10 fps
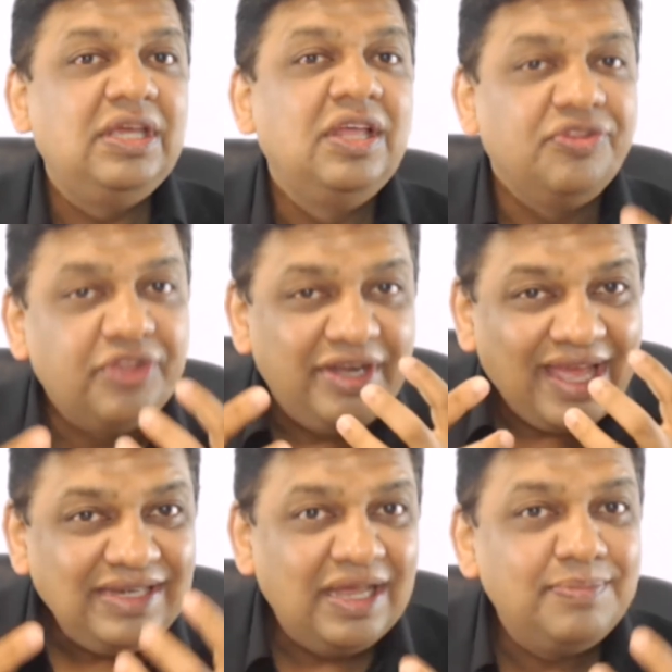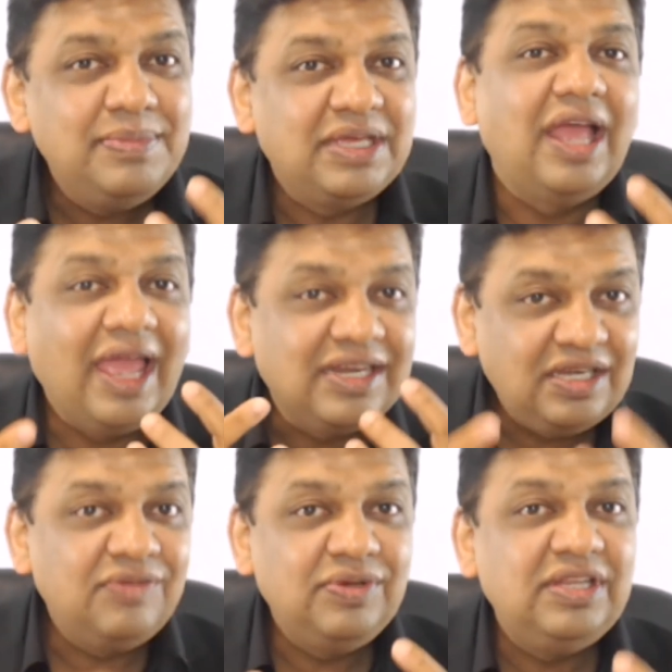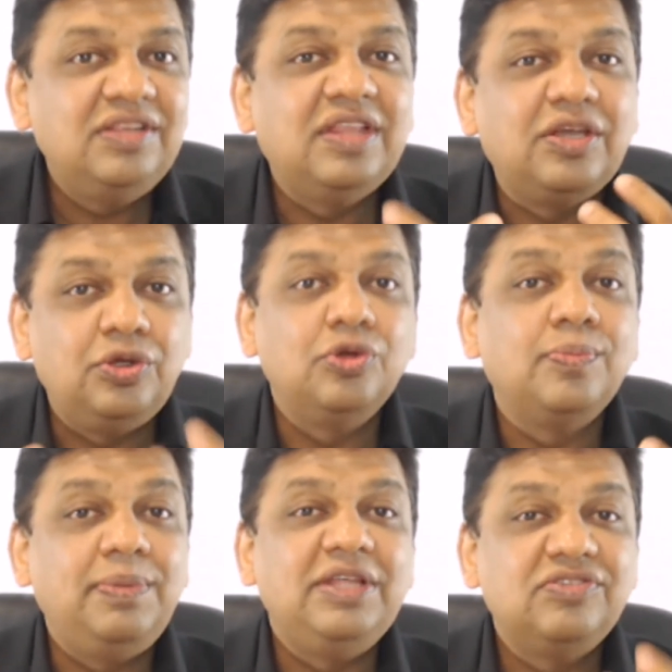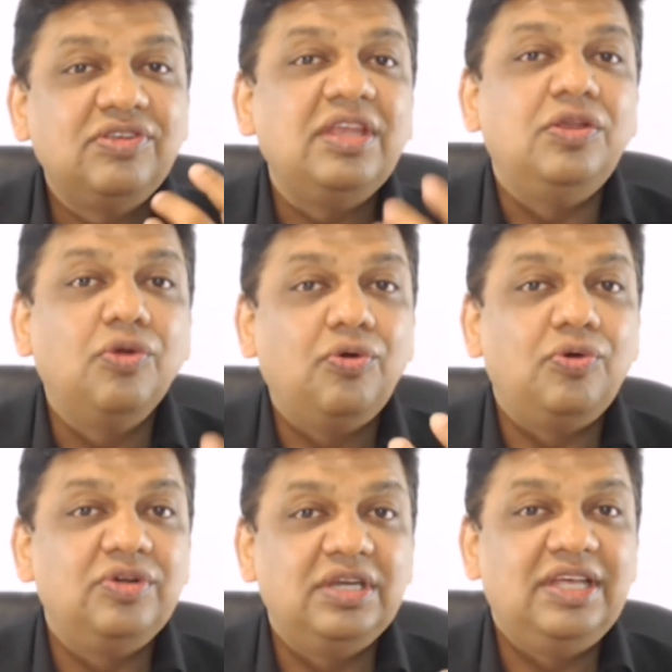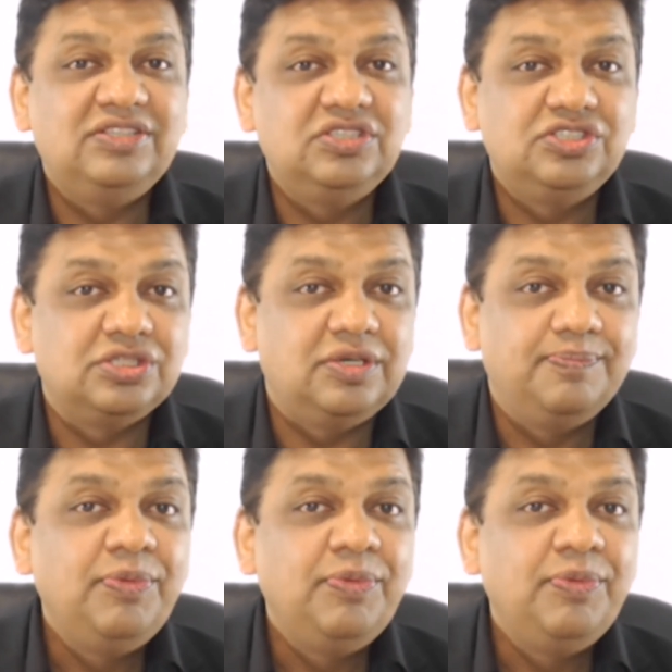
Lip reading: the dynamic activity that took place in your organization.